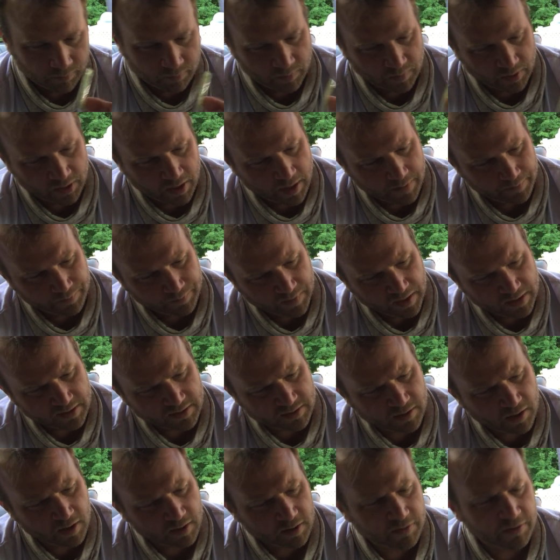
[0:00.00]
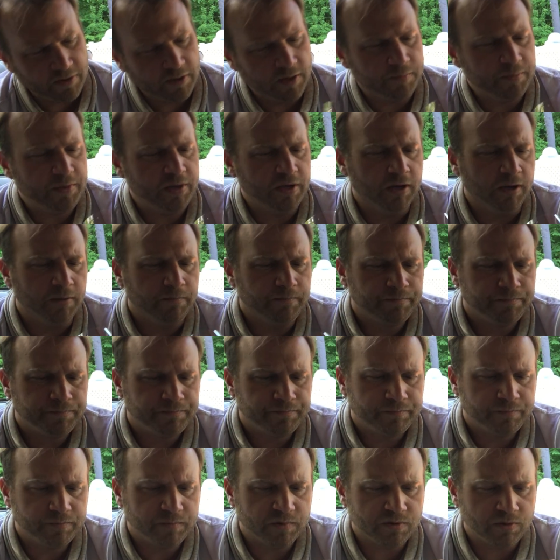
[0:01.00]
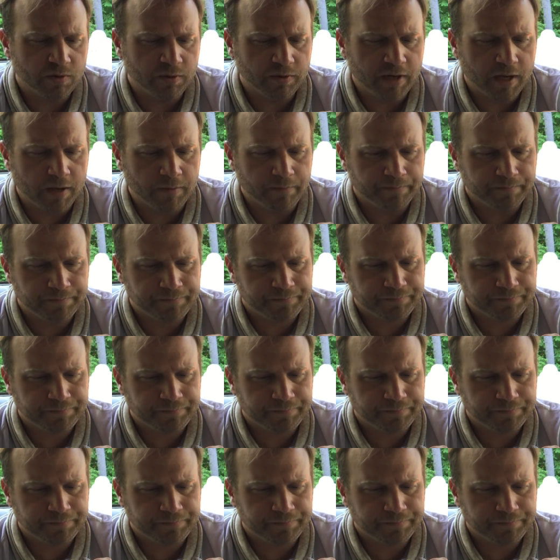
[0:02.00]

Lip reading: Okay, it's darker than a Pinot. There's no doubt.